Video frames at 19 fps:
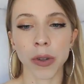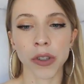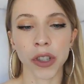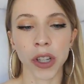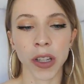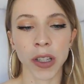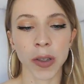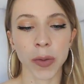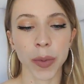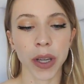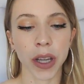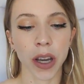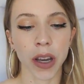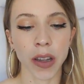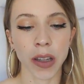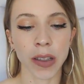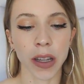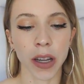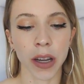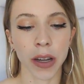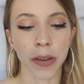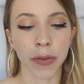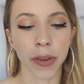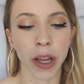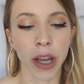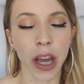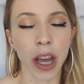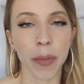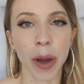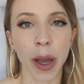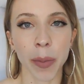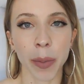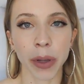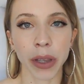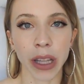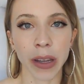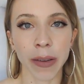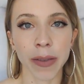was just because of my
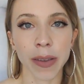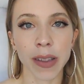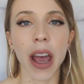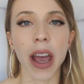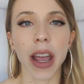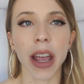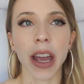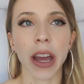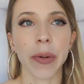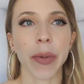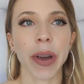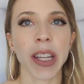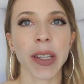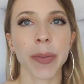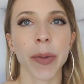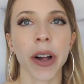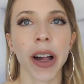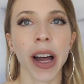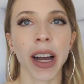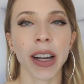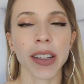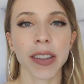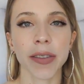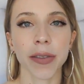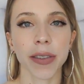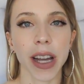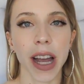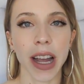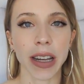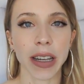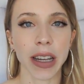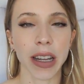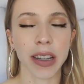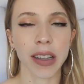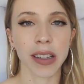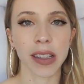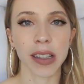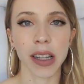beliefs and my small acts of
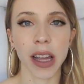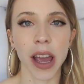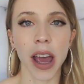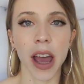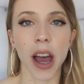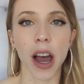kindness